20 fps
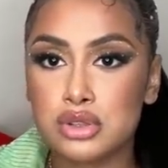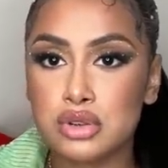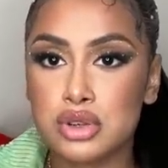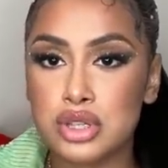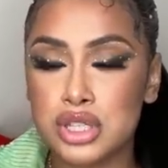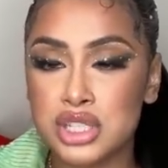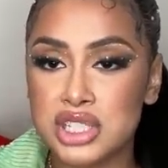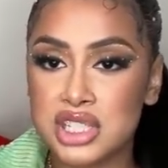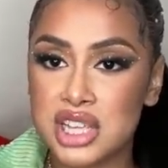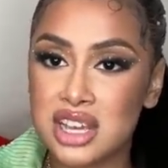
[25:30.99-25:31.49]
or
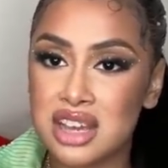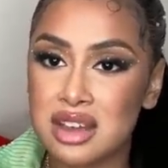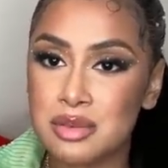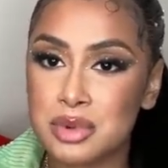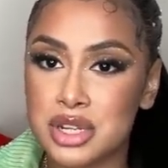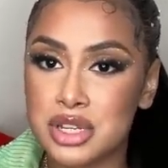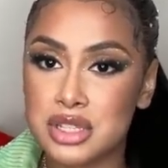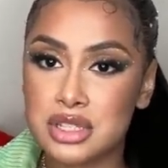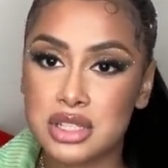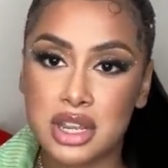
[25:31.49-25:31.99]
either Zay got
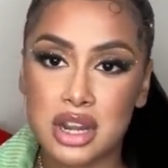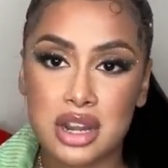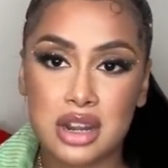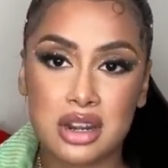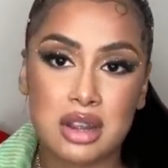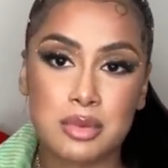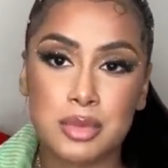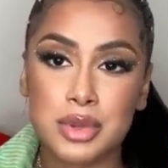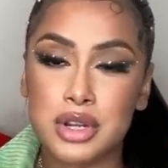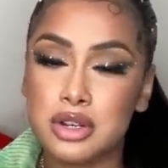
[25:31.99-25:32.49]
me these and
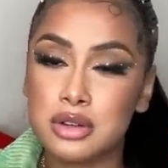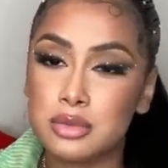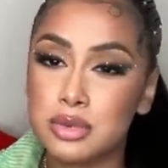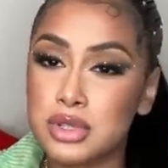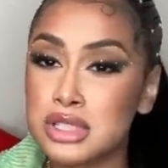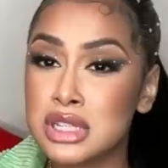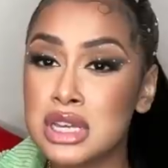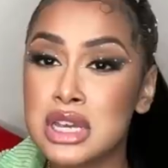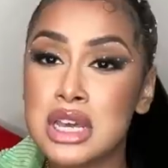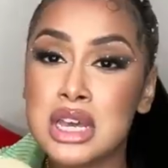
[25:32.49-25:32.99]
Karen got me the other
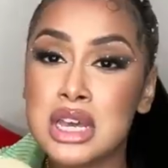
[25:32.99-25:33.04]
ones.